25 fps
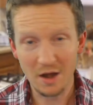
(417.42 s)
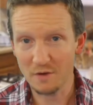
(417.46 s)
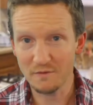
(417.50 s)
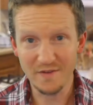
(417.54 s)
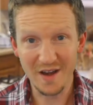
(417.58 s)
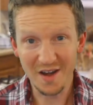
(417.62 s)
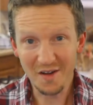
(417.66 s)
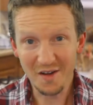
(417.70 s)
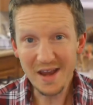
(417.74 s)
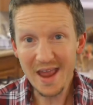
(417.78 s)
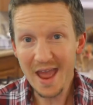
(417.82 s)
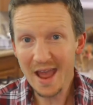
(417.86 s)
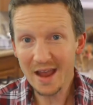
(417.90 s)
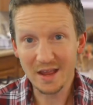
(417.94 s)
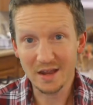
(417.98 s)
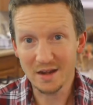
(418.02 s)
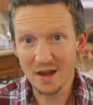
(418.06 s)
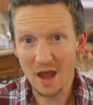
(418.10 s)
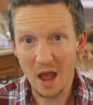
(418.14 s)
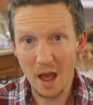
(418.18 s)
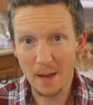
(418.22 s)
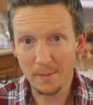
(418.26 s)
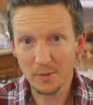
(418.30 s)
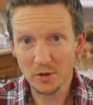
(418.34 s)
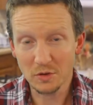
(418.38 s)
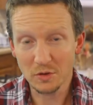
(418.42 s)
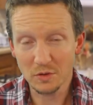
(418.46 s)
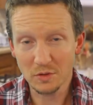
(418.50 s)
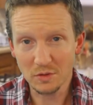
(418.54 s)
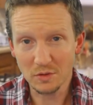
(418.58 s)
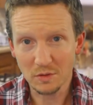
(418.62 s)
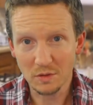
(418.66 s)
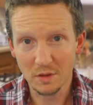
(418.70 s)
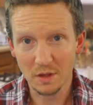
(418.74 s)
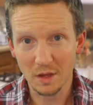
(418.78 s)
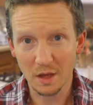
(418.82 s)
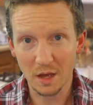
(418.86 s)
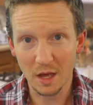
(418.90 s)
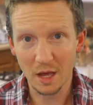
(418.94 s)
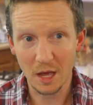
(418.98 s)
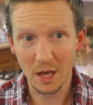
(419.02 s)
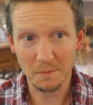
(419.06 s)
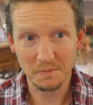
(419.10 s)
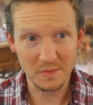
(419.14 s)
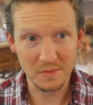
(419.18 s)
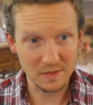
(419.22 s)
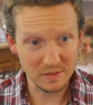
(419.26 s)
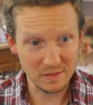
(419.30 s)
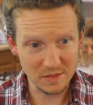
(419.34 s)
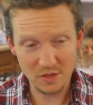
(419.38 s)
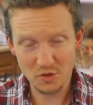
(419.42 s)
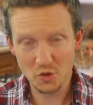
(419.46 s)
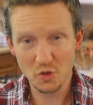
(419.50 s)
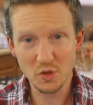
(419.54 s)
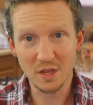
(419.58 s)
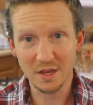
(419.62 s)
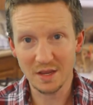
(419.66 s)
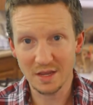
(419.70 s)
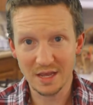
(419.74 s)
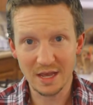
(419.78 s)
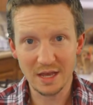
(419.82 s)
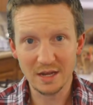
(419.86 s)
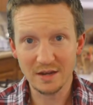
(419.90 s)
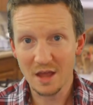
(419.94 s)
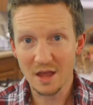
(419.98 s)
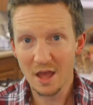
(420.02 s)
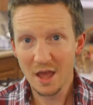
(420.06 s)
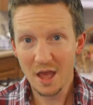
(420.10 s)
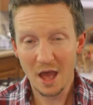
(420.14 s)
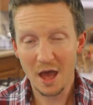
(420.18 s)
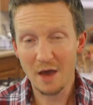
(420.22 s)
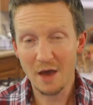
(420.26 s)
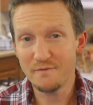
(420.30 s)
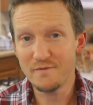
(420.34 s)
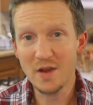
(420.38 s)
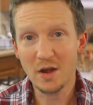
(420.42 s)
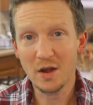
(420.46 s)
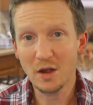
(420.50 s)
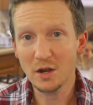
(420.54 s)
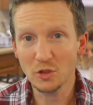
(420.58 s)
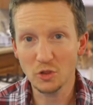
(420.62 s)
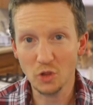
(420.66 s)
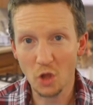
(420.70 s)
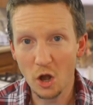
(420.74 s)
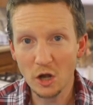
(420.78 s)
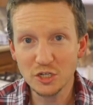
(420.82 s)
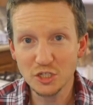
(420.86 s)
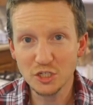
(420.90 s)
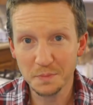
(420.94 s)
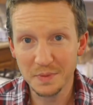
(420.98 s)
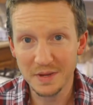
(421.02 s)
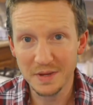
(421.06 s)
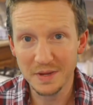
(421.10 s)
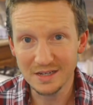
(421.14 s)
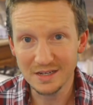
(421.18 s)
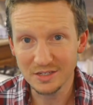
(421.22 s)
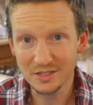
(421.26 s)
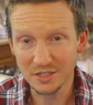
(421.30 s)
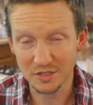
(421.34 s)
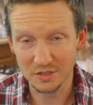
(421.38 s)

are very economical, that you can get a very large piece